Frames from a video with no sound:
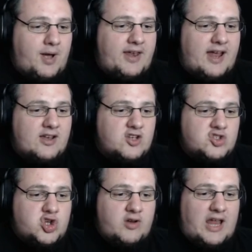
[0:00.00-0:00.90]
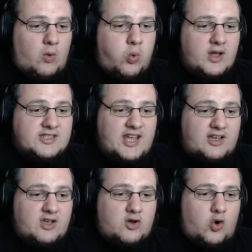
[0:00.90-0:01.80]
but then during that 1
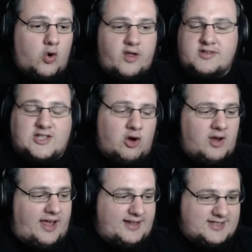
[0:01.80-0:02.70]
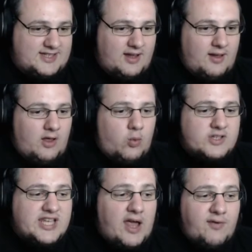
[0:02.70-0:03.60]
second call, it was too late.
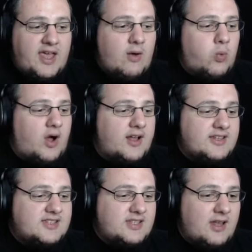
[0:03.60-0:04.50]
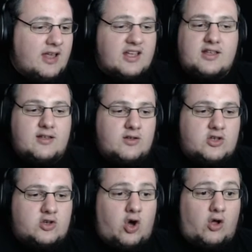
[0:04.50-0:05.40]
Whatever it was,
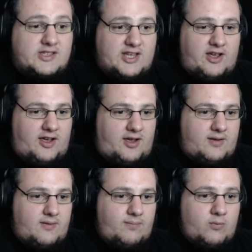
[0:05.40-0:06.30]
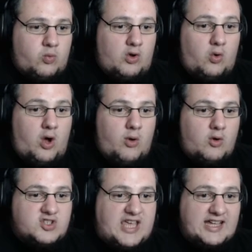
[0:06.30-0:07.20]
got to her.
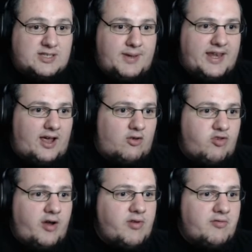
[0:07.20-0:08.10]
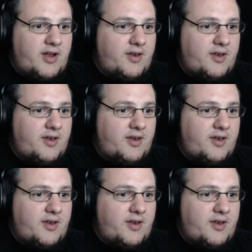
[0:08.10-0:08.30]
Whoa, it's getting to me now. Run.